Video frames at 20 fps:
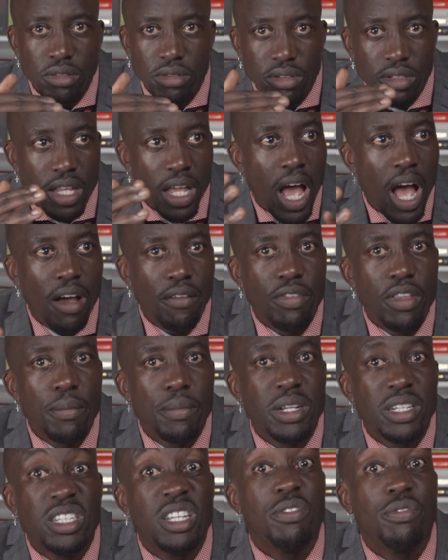they have them
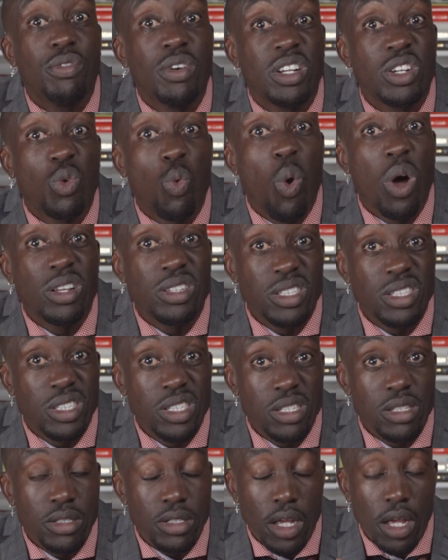in different
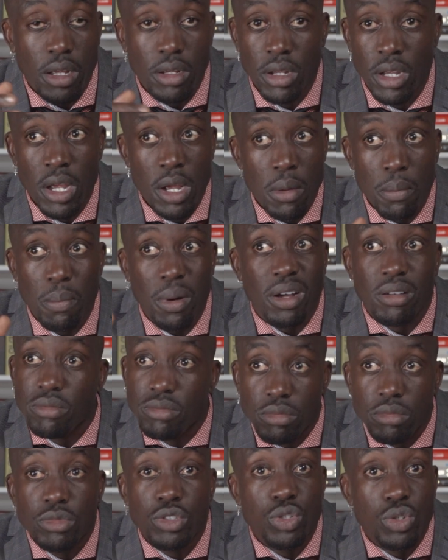quantities, yeah. But
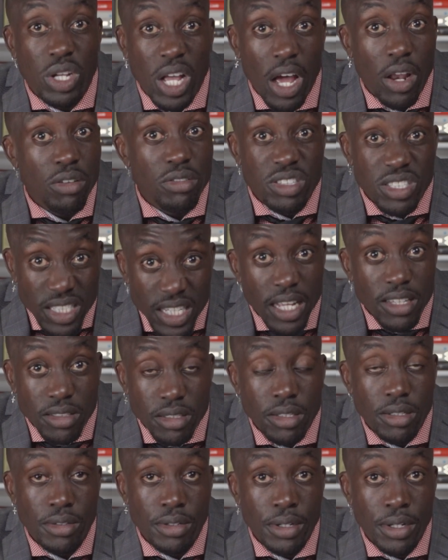you kind of
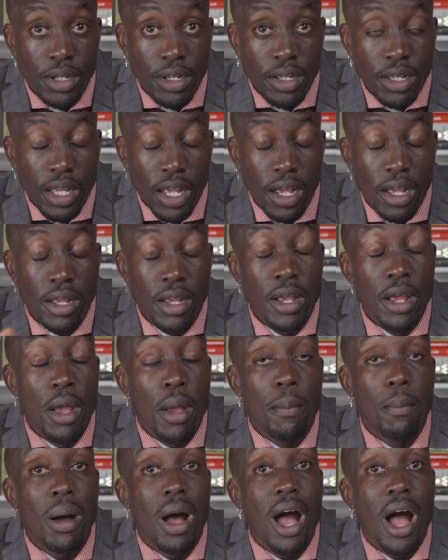set, yeah.
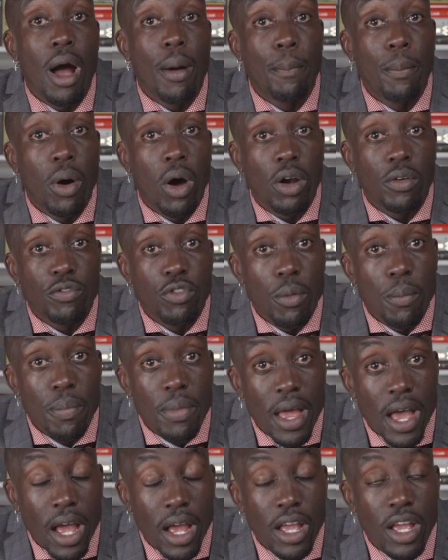But apart from
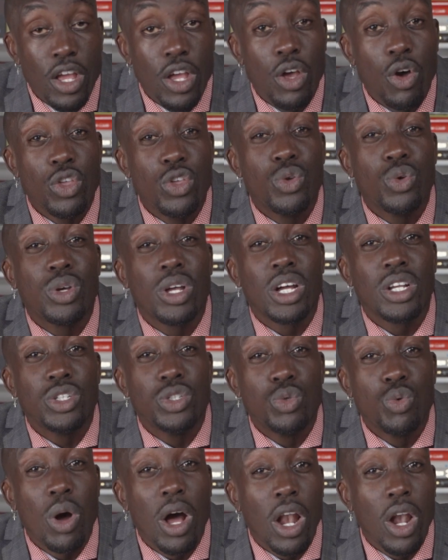that, you can
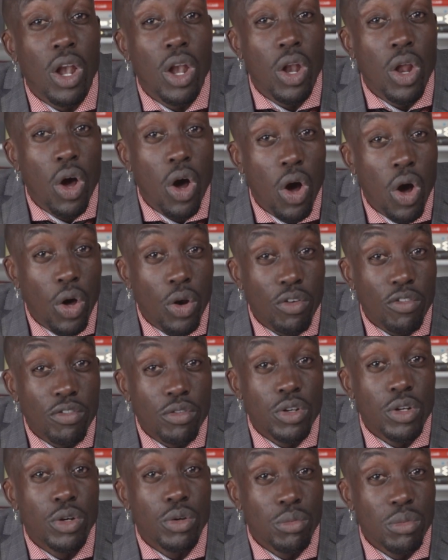do a lot of
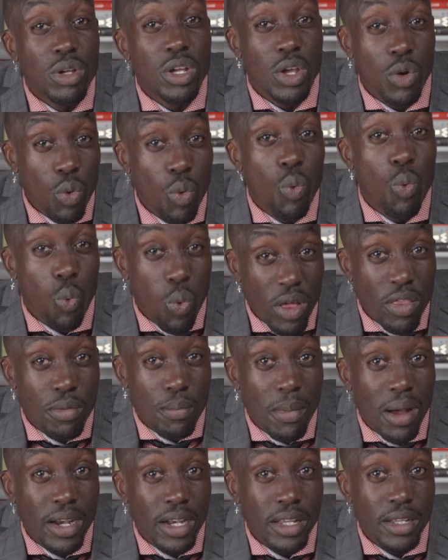with
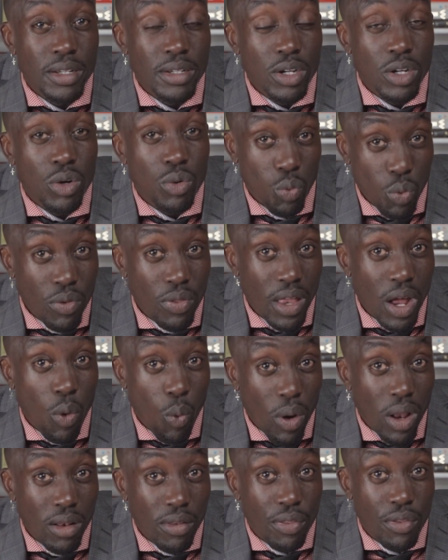money, with that
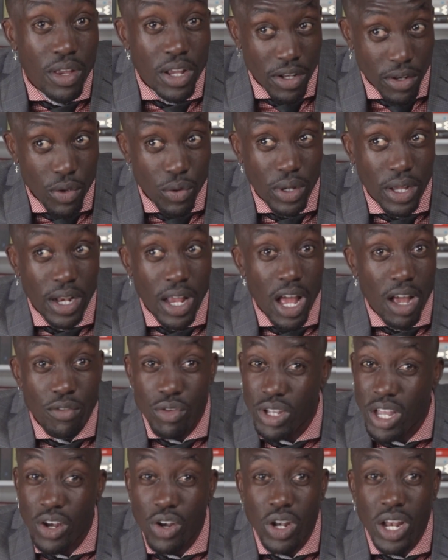wealth that you can have. You
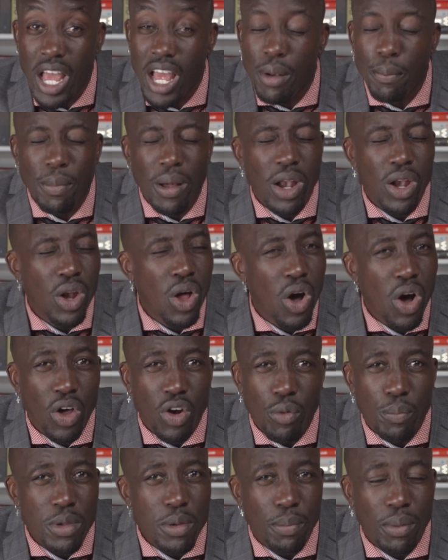can help a lot
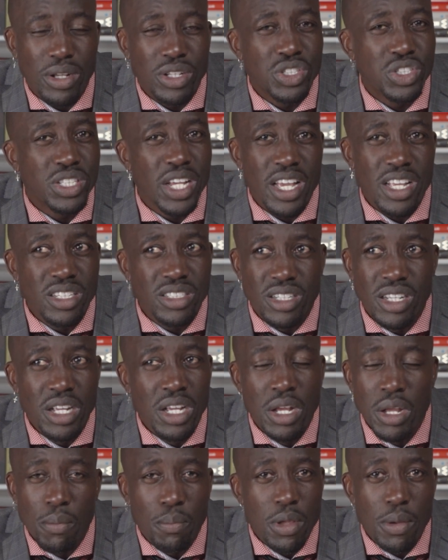of people and change
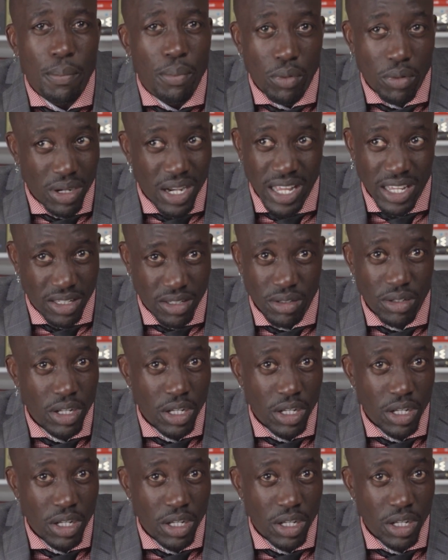people, like